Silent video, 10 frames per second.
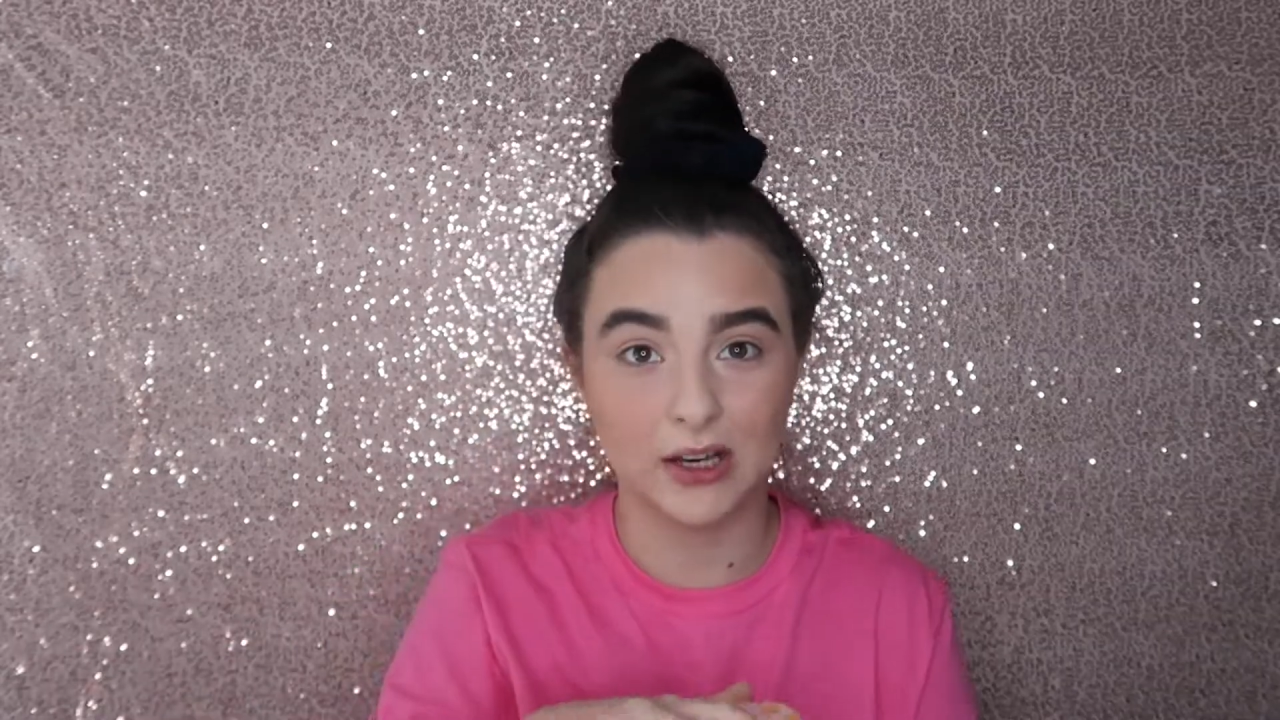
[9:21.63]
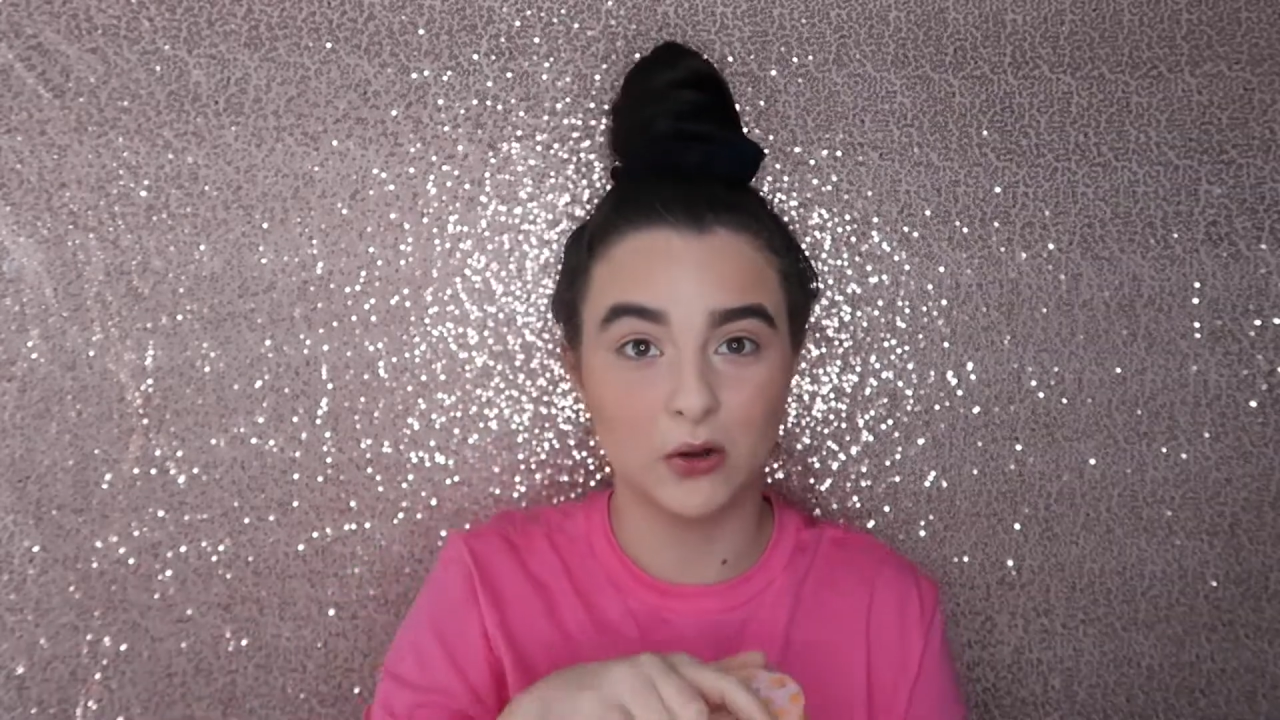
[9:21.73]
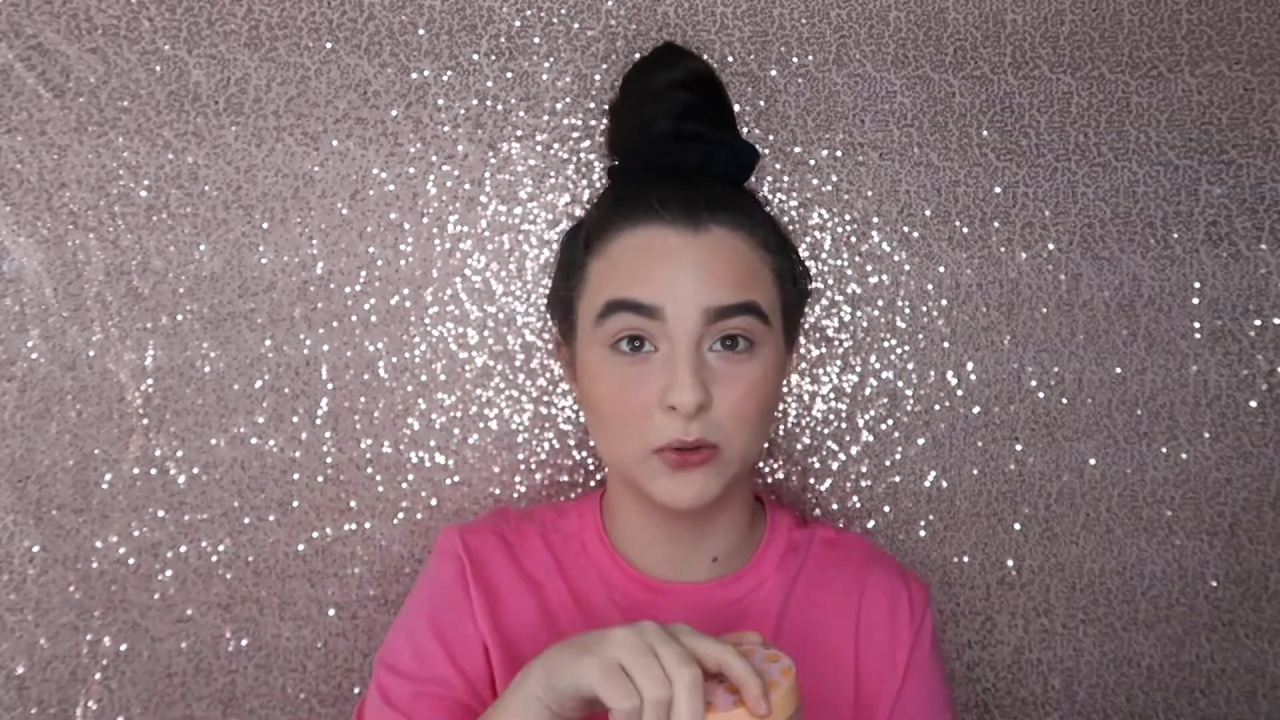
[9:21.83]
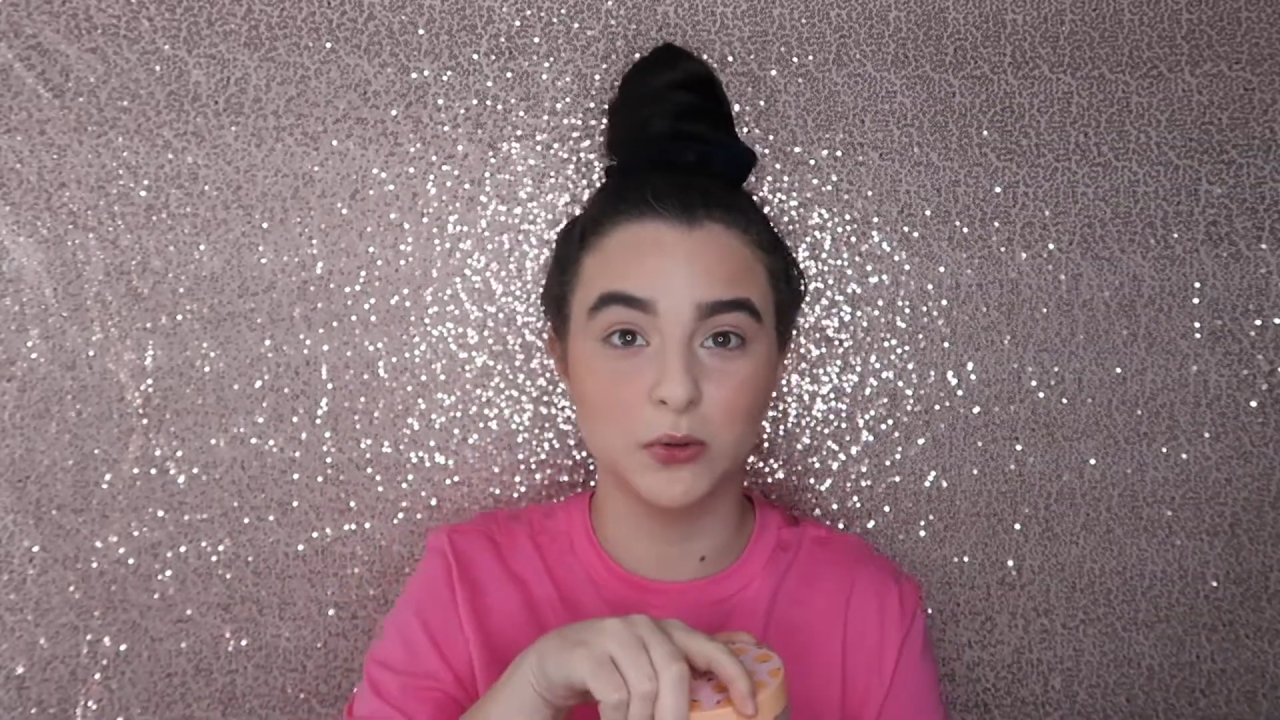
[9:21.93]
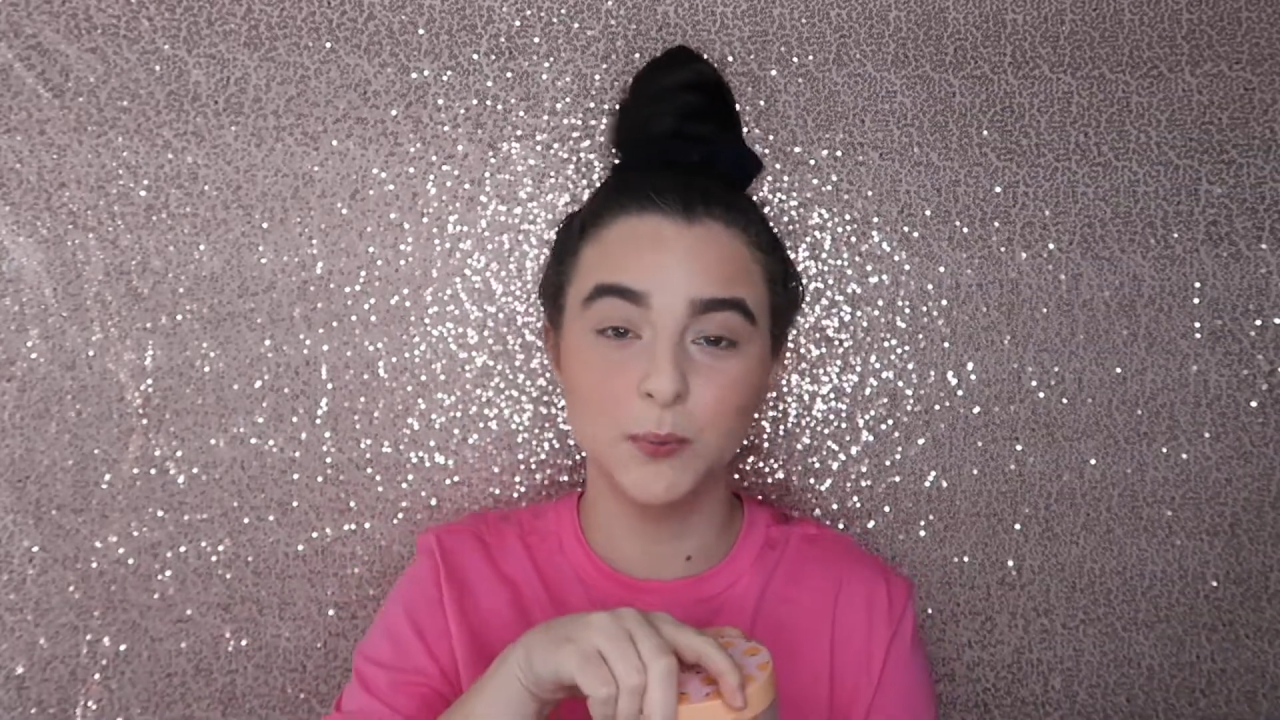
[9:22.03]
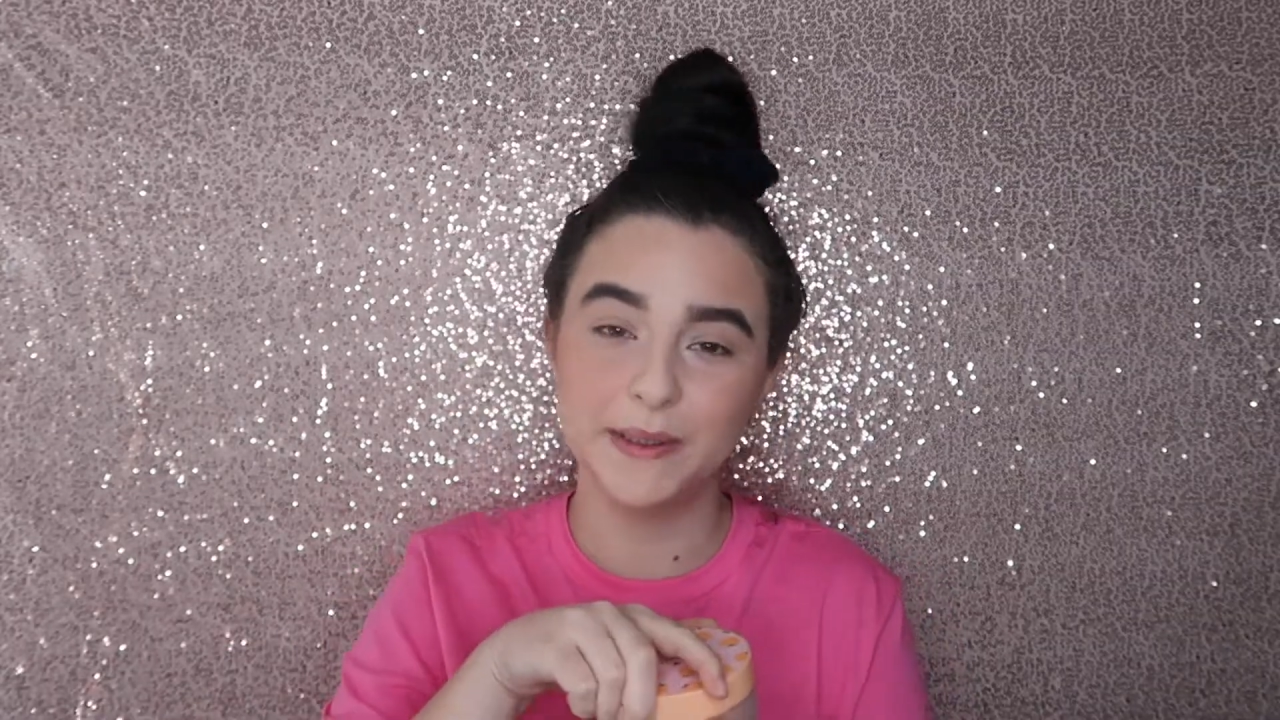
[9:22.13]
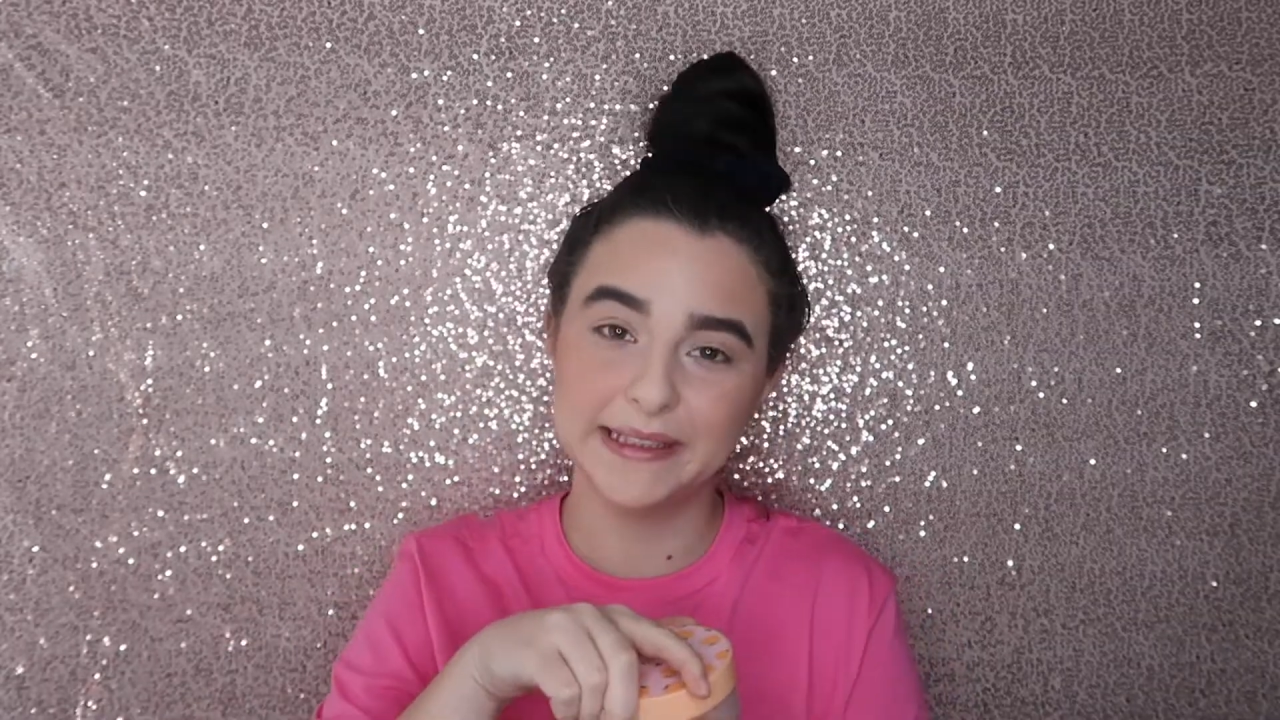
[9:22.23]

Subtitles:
I would normally